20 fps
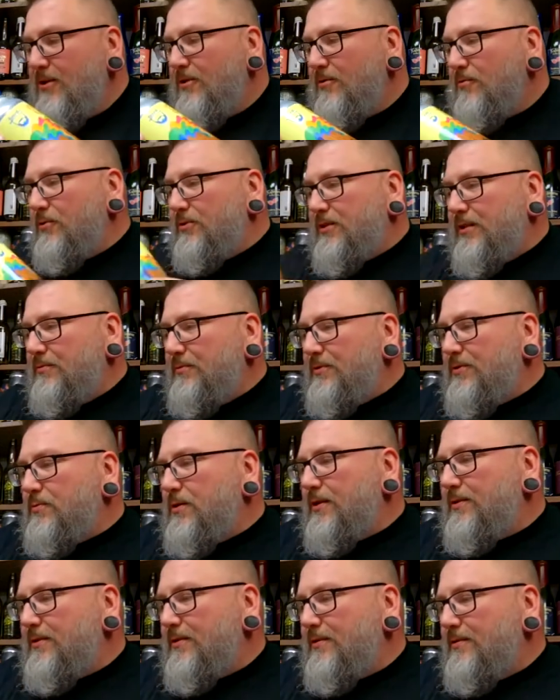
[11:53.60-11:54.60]
We'll see what's
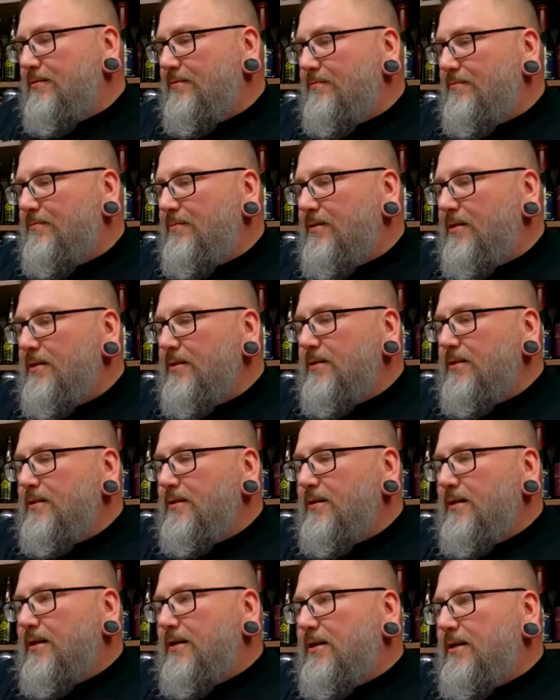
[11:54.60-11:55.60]
what.
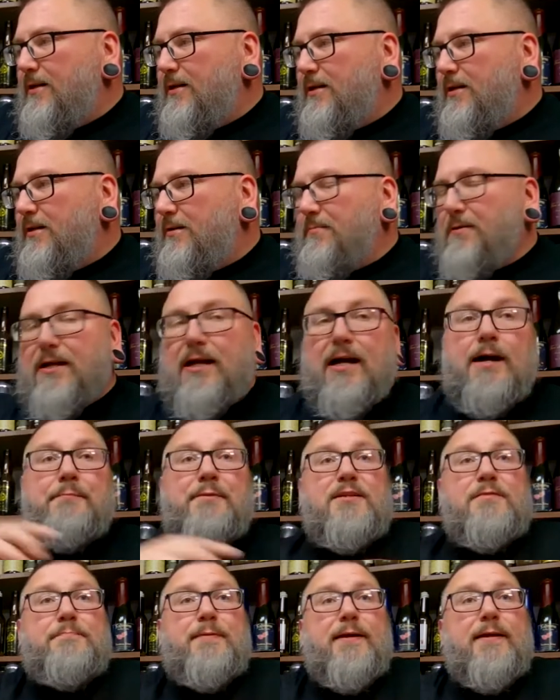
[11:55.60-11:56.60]

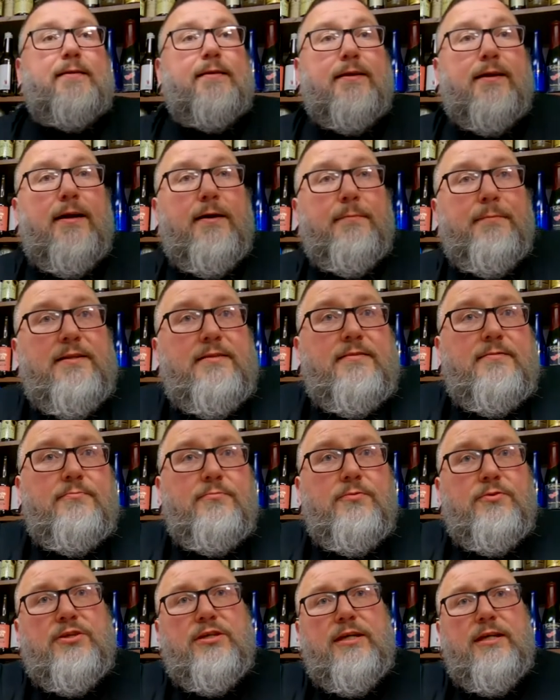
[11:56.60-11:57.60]
Comments. Back to the comments.
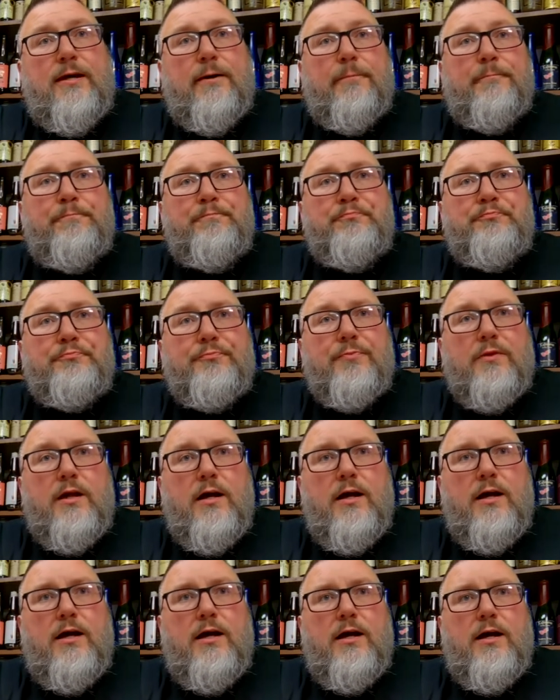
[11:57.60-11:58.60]
We'll see.
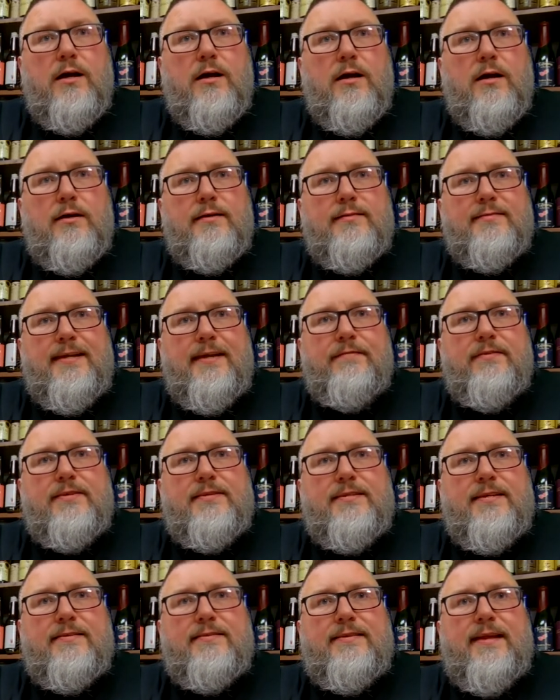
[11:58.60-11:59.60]
Steven
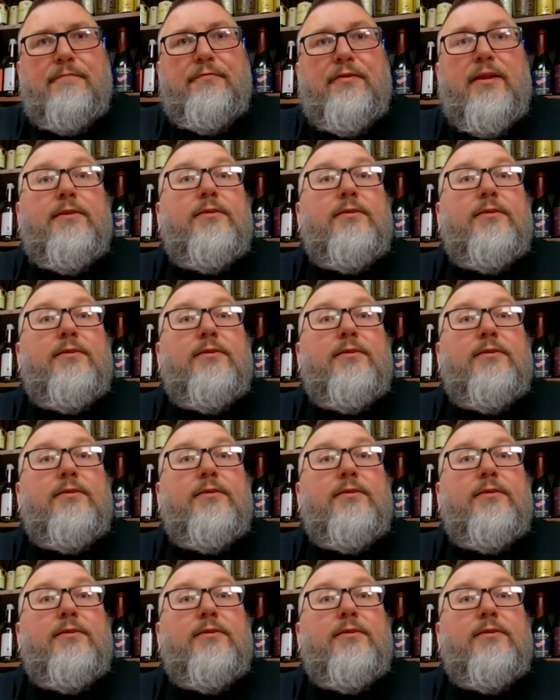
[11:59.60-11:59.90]
says, definitely